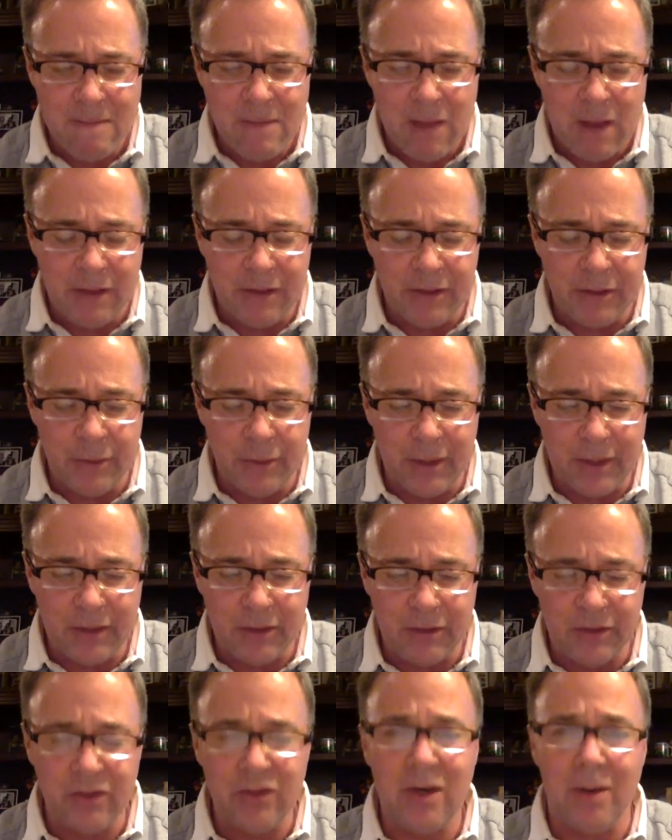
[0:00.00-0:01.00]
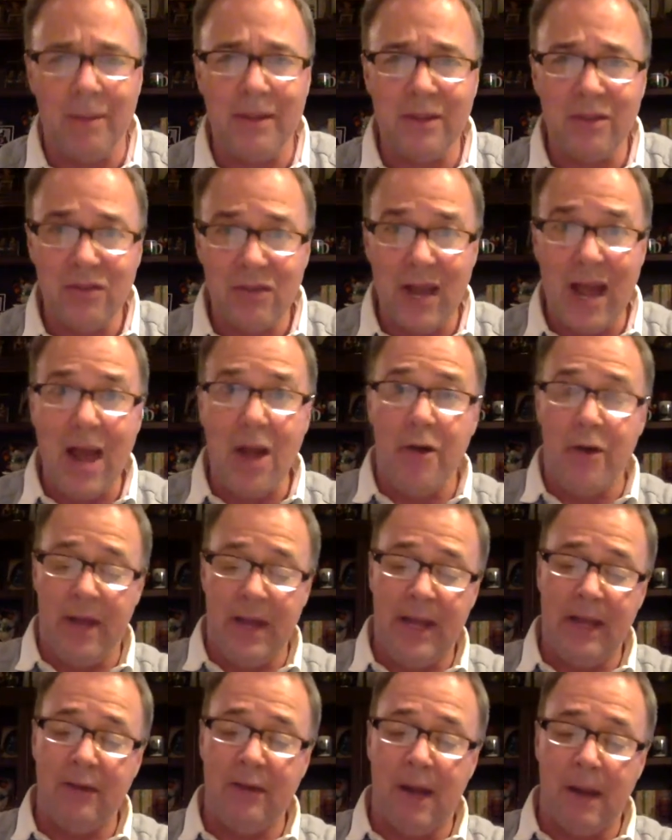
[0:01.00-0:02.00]
And then the record this coming
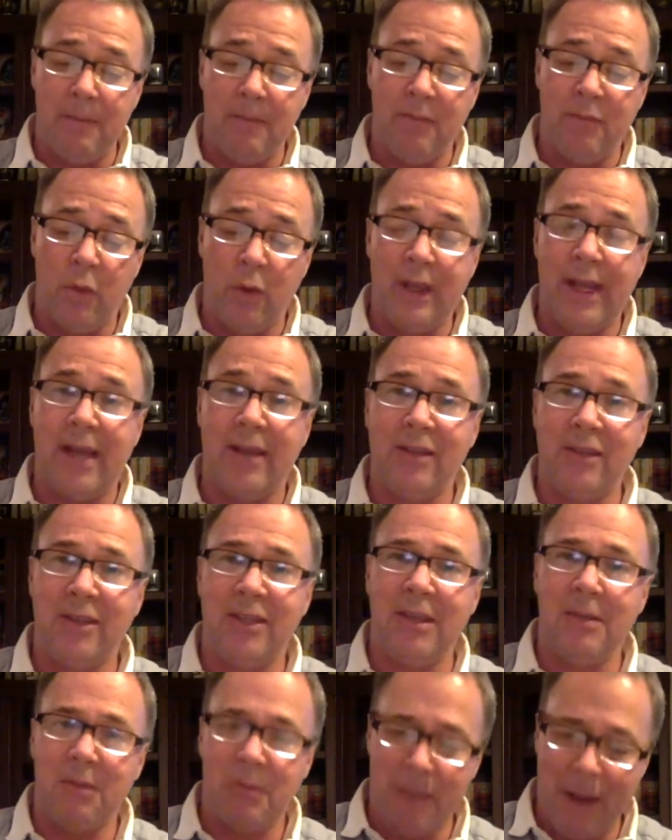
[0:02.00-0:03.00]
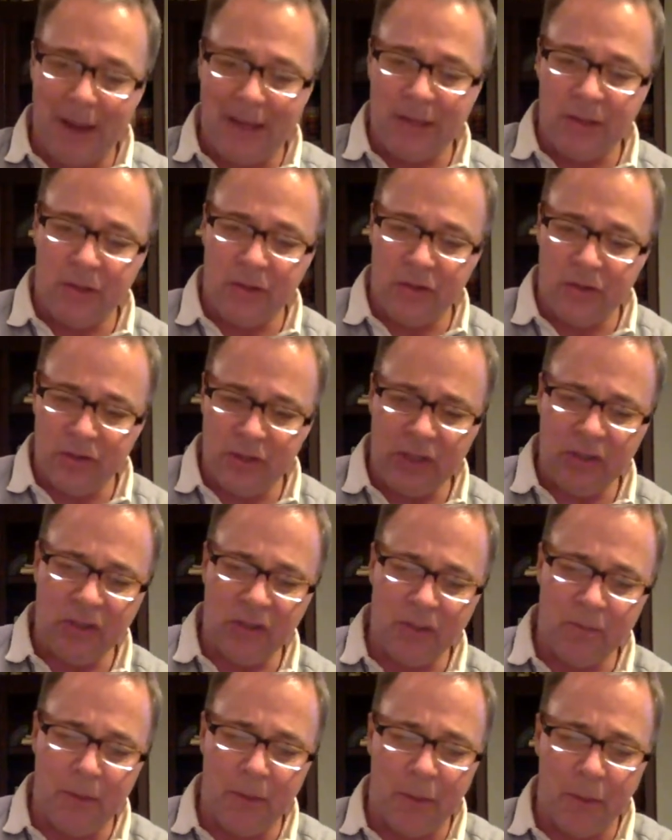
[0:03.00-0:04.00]
Saturday, I'm forecasting temps back into the
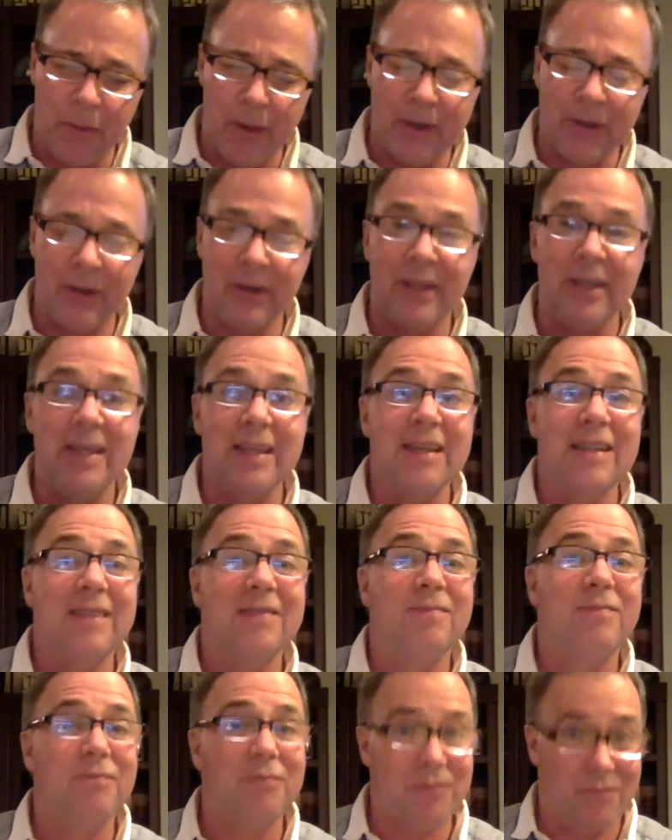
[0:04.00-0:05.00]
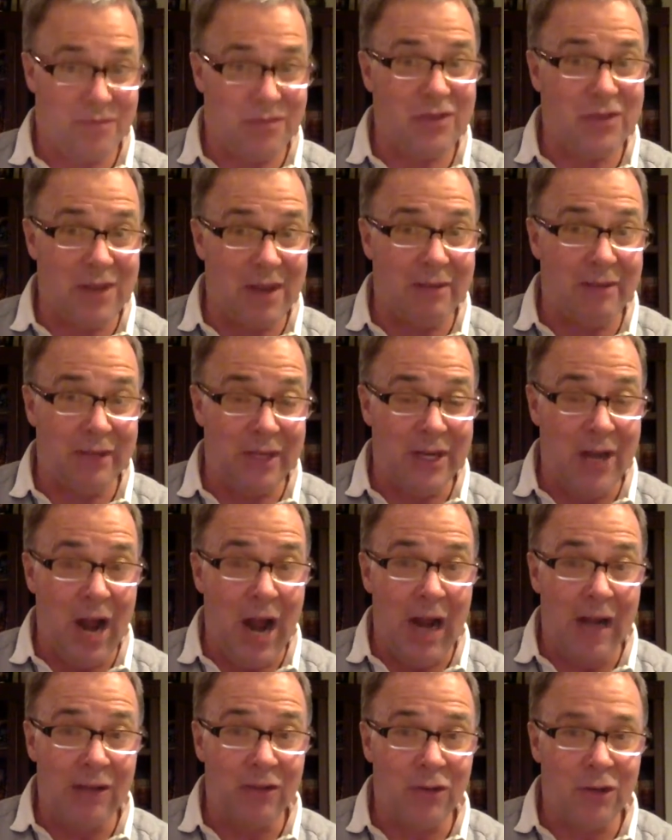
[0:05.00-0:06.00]
60s, but the record
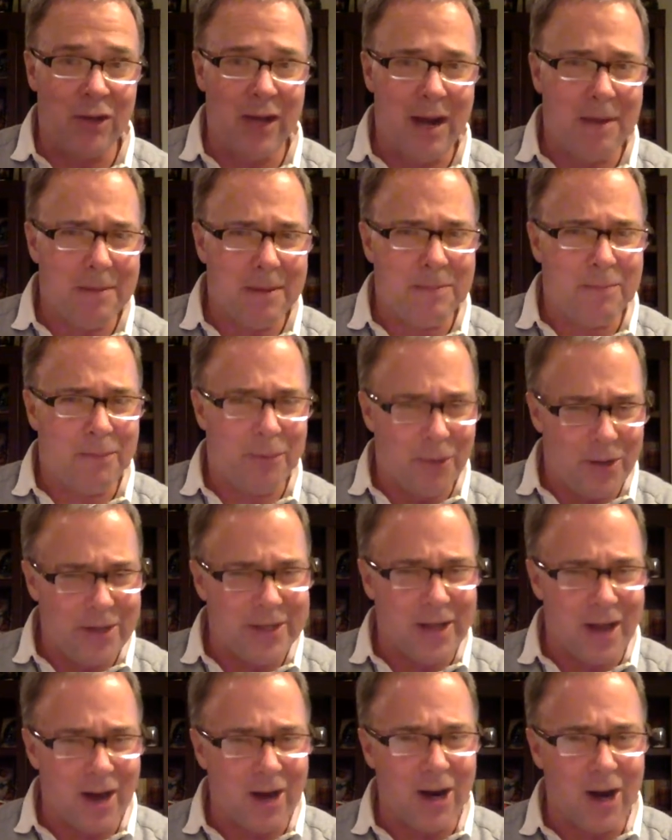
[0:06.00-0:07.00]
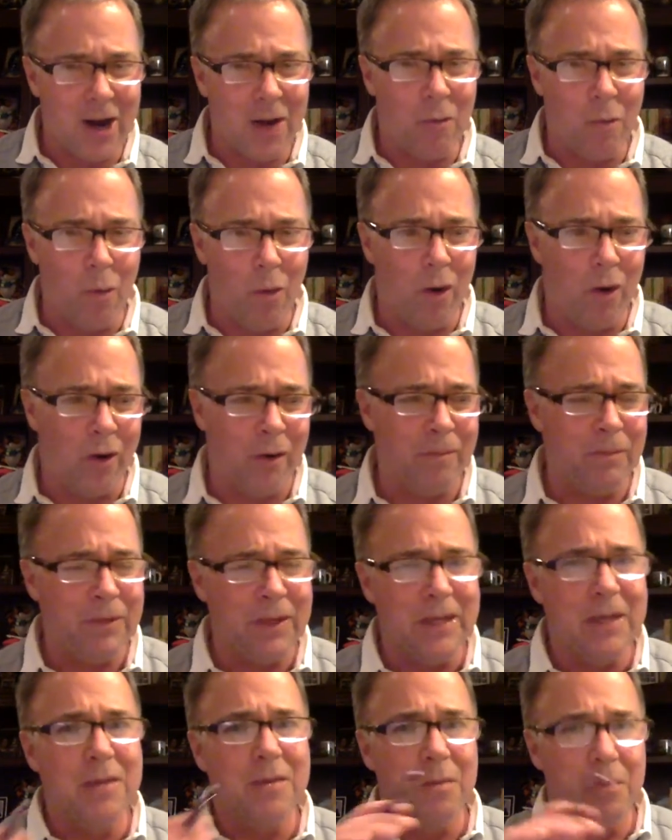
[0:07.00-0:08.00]
79. So you got to be pretty doggone warm
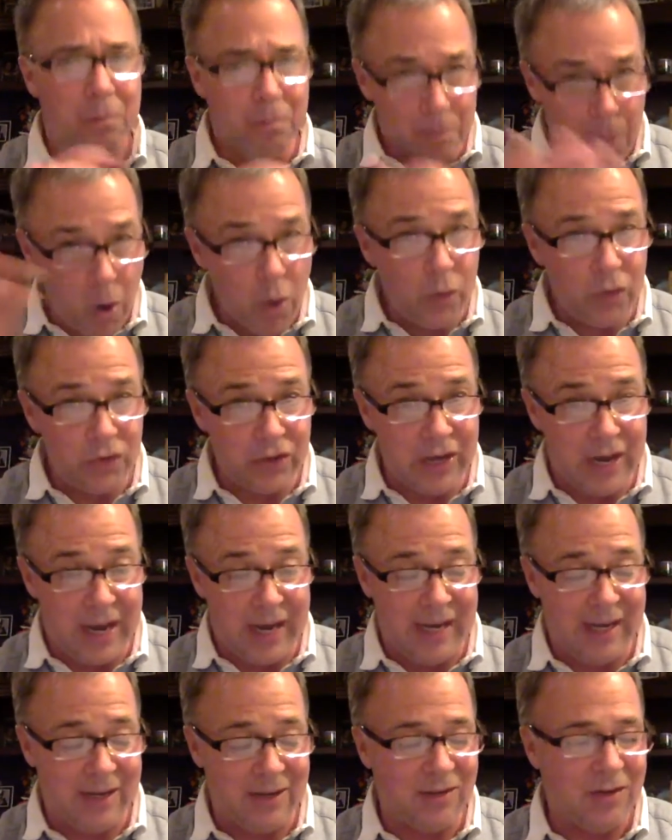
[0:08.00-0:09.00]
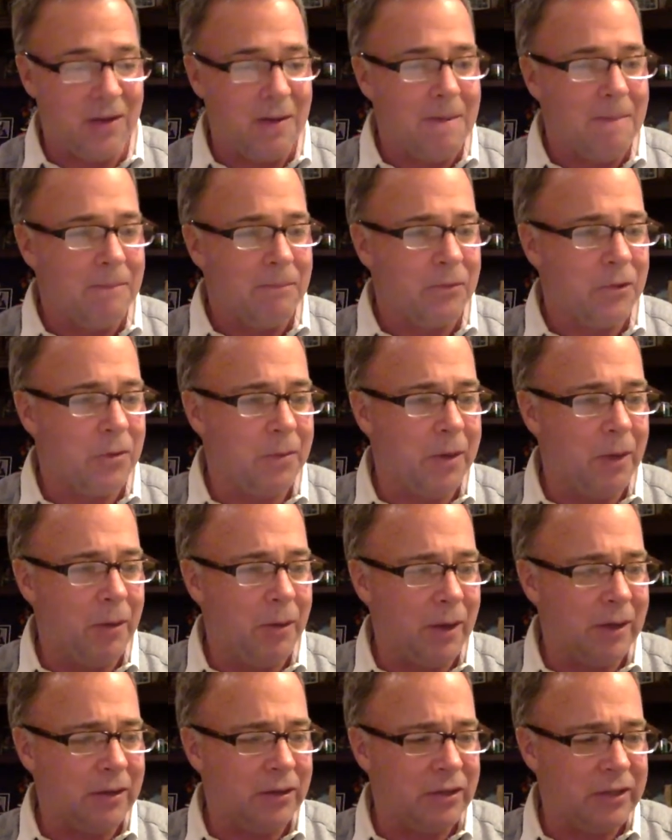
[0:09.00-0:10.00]
most days to be in
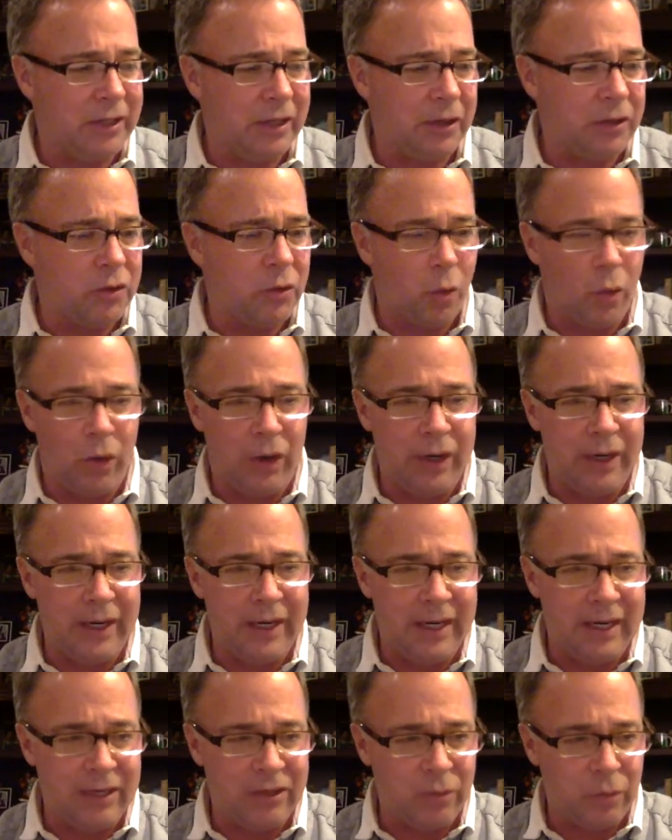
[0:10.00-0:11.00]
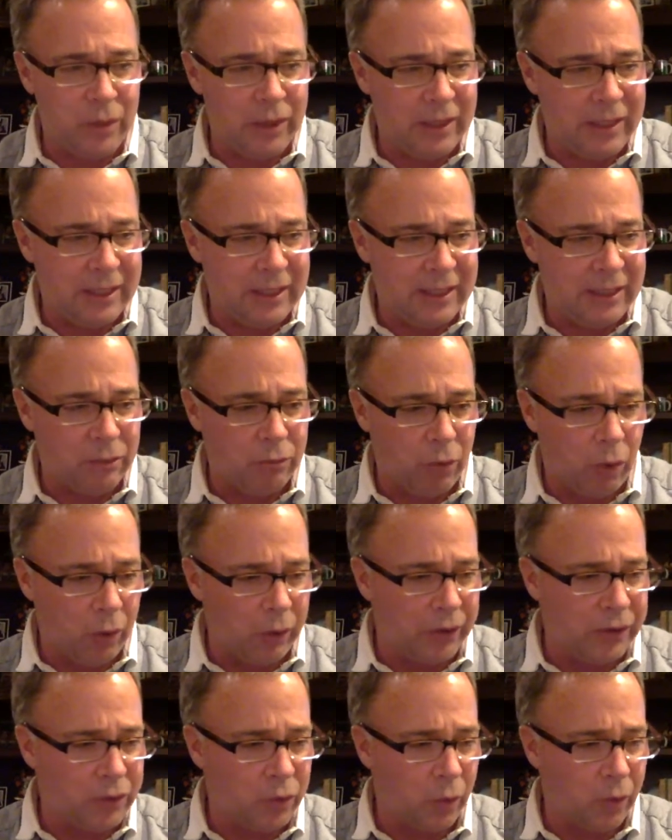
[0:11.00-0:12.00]
record territory as we get
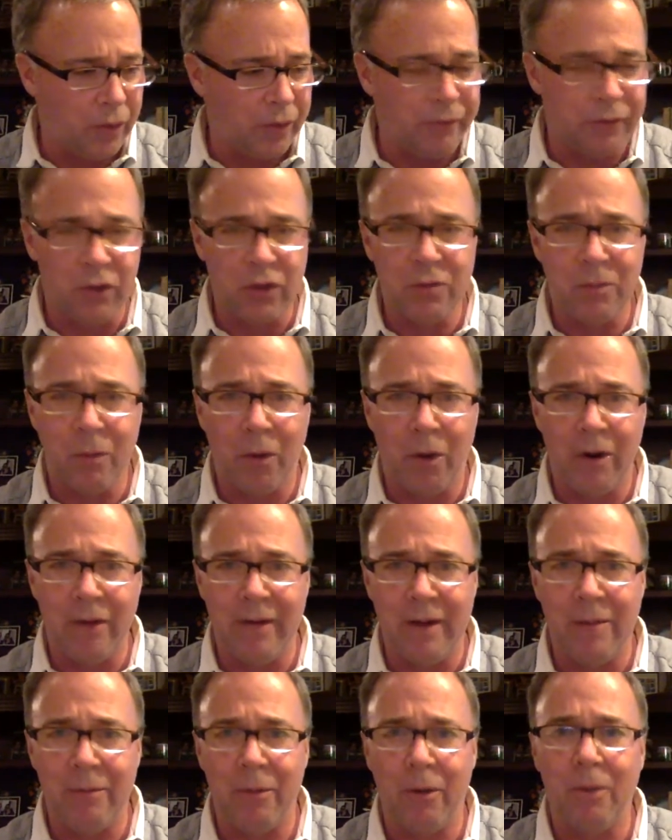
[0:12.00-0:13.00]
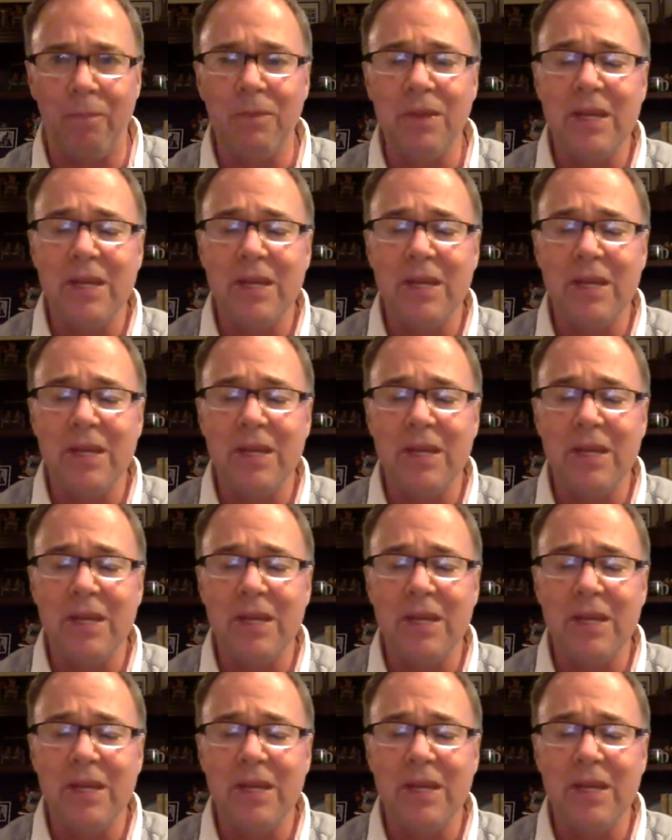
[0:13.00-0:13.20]
rolling toward the first part of April.